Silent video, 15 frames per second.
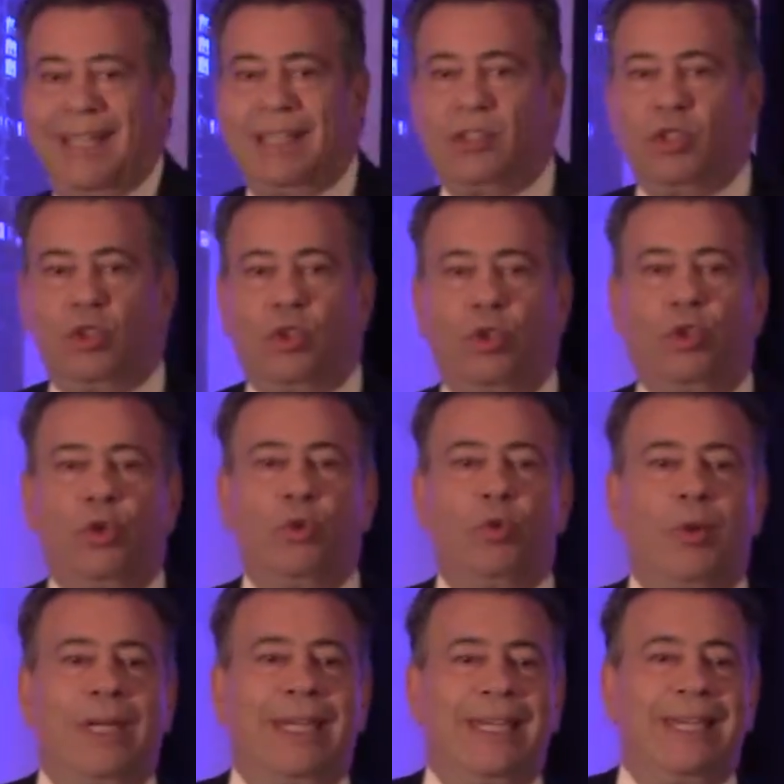It's
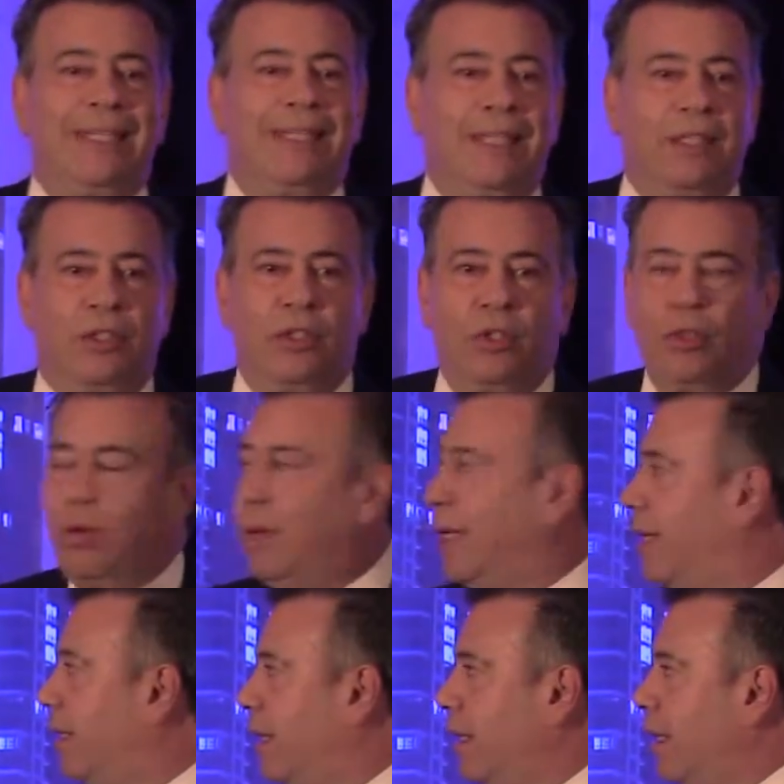too easy to do
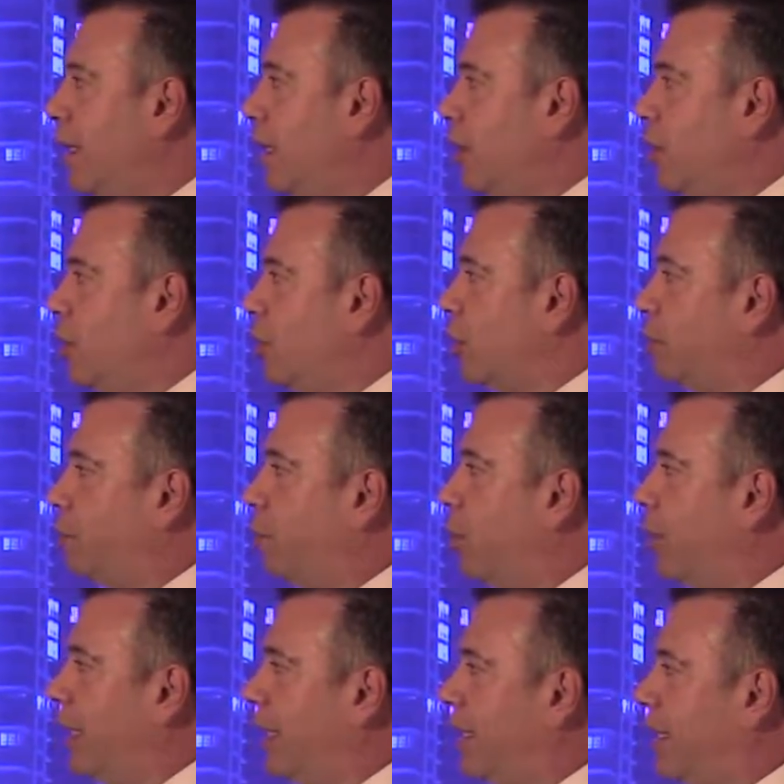it. You just
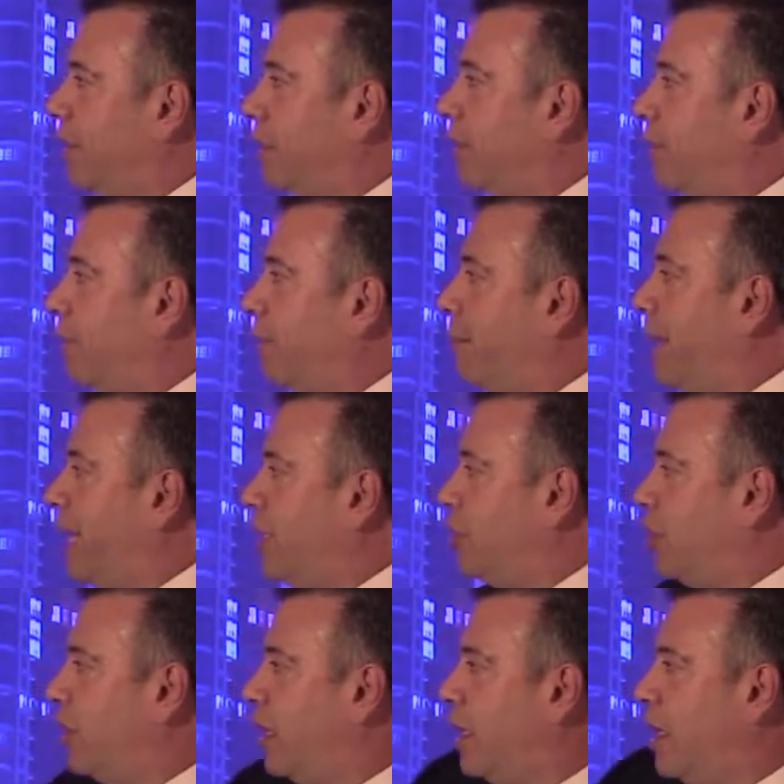put in this
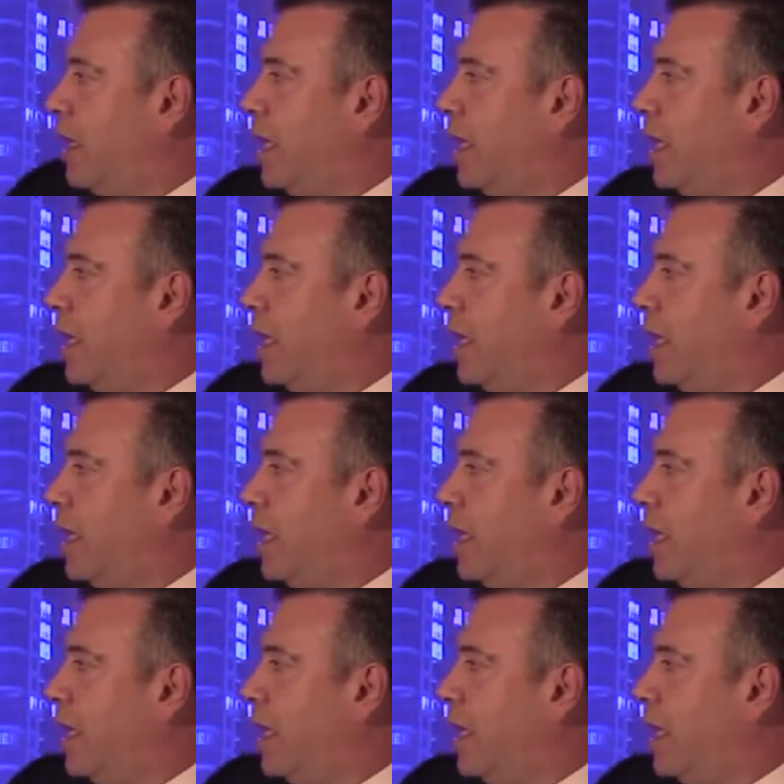information.